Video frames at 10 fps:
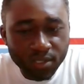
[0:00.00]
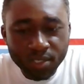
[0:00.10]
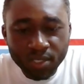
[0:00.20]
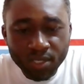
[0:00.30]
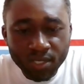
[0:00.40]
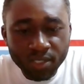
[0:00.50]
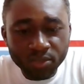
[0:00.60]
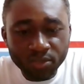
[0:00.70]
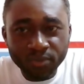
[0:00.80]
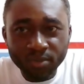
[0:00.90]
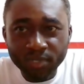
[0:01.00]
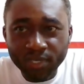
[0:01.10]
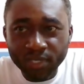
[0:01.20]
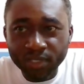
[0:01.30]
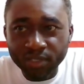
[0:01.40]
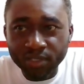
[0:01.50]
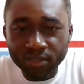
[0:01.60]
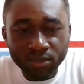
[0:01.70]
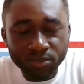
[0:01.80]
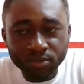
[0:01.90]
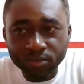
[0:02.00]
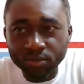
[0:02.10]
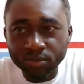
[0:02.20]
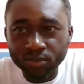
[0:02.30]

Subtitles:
and then I'll define my I again.